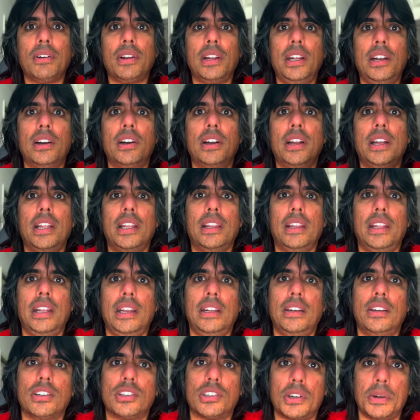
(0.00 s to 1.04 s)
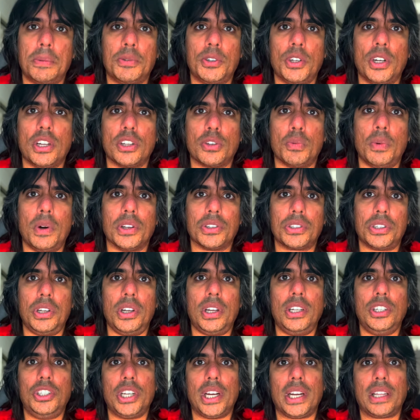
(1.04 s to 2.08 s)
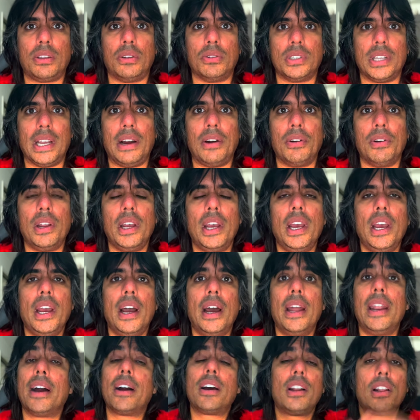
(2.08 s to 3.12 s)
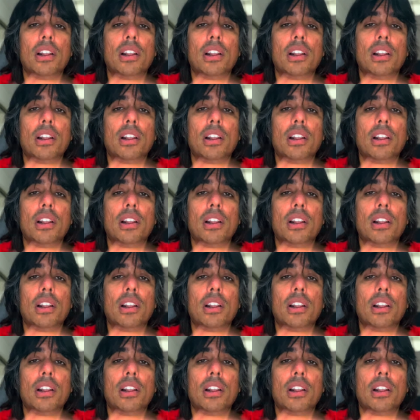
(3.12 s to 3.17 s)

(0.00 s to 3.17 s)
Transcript: here in the description as well, so you can check those out. And I'm going